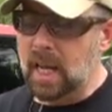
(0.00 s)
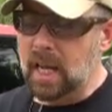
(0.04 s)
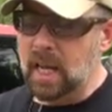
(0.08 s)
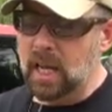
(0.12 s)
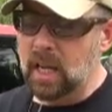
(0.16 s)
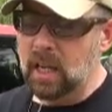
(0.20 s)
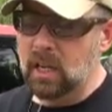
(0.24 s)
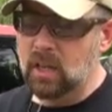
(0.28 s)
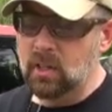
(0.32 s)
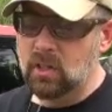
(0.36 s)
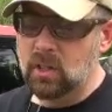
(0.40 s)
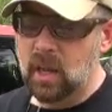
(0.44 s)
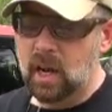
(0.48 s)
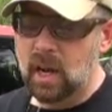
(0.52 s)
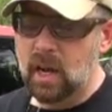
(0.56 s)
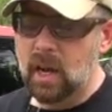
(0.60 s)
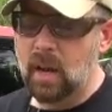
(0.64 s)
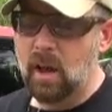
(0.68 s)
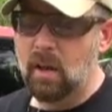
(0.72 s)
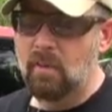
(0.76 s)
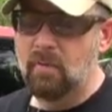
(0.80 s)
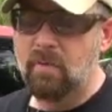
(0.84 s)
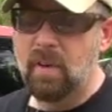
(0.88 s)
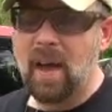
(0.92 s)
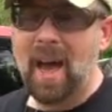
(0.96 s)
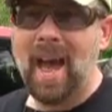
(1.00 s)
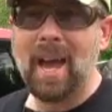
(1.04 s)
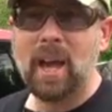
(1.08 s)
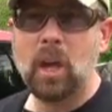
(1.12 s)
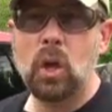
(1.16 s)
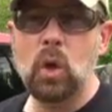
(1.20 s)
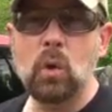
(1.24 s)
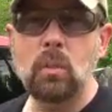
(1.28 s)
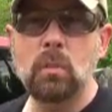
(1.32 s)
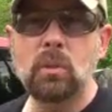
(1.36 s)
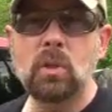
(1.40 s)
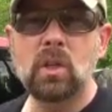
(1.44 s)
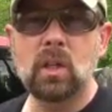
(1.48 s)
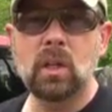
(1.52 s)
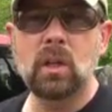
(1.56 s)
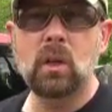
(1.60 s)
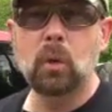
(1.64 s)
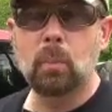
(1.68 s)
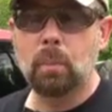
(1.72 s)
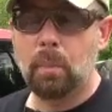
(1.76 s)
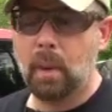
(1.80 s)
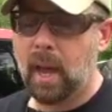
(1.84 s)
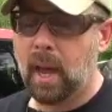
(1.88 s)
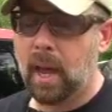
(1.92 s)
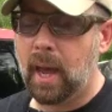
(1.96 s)
It is a vacuum
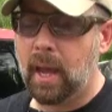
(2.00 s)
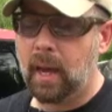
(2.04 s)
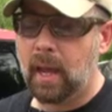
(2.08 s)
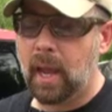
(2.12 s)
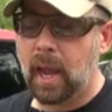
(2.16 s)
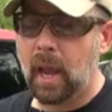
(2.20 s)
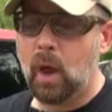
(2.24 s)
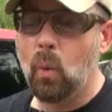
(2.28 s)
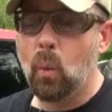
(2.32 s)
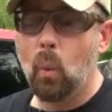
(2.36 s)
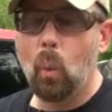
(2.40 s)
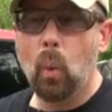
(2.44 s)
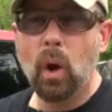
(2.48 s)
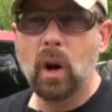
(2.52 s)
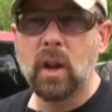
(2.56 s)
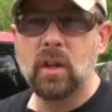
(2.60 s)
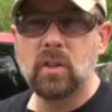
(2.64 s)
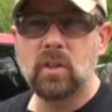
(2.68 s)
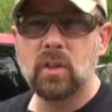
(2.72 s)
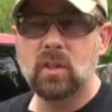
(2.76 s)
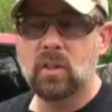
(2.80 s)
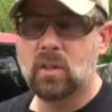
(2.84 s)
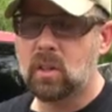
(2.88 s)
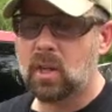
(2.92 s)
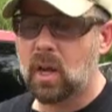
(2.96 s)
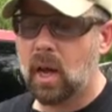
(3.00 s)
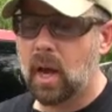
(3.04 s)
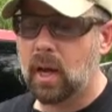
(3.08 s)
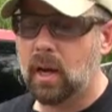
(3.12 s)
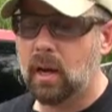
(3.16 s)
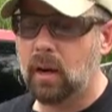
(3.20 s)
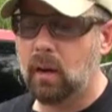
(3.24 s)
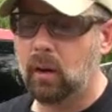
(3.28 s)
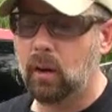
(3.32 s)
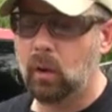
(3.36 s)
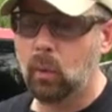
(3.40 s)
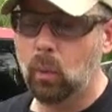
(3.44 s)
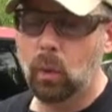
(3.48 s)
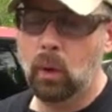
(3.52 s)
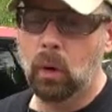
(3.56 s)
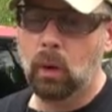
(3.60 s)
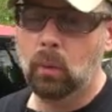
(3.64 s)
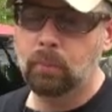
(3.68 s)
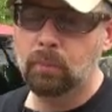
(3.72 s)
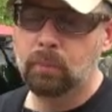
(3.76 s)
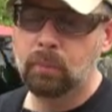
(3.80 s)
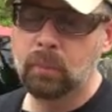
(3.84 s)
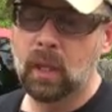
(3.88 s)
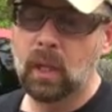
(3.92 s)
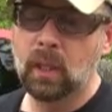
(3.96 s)
sealed bag, and what is inside here?
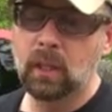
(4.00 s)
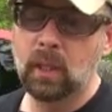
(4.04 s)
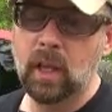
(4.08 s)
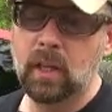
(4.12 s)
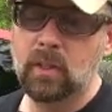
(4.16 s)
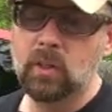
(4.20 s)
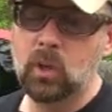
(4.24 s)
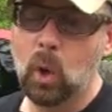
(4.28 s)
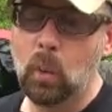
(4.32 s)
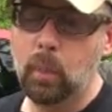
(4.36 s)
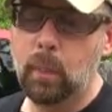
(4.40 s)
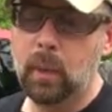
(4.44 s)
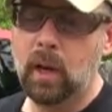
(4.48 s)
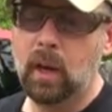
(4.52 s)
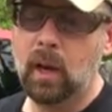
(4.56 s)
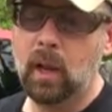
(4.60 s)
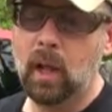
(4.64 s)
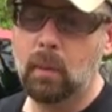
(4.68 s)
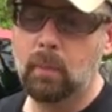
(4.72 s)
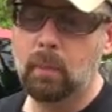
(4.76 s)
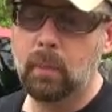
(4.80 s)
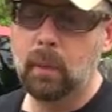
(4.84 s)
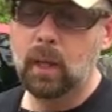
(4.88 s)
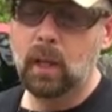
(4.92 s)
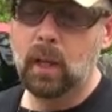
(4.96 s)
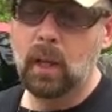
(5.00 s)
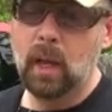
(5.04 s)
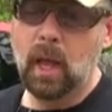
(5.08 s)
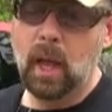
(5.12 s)
Well, let's open it up.